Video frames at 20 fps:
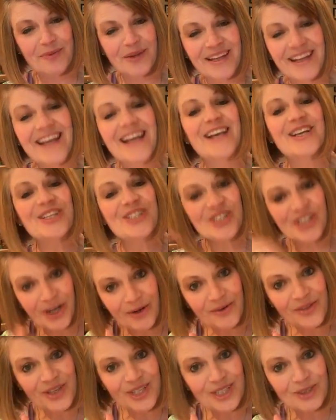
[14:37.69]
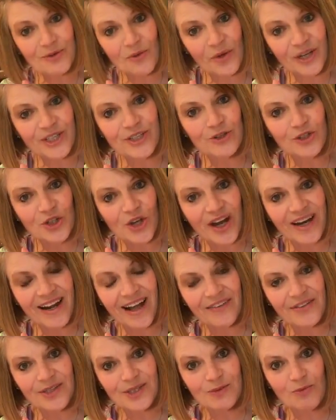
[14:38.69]
but share with us the one you tried
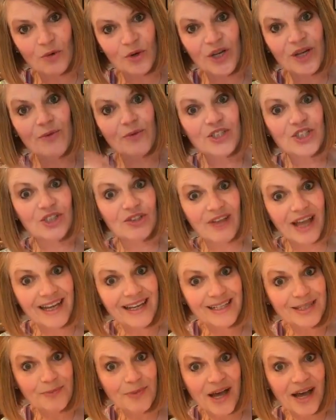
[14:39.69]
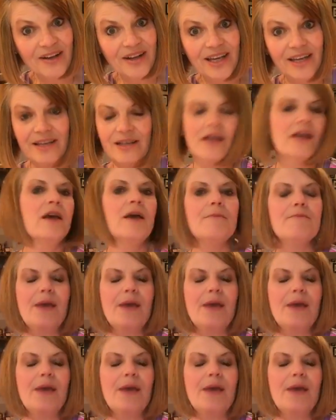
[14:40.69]
out this morning, what you liked about it,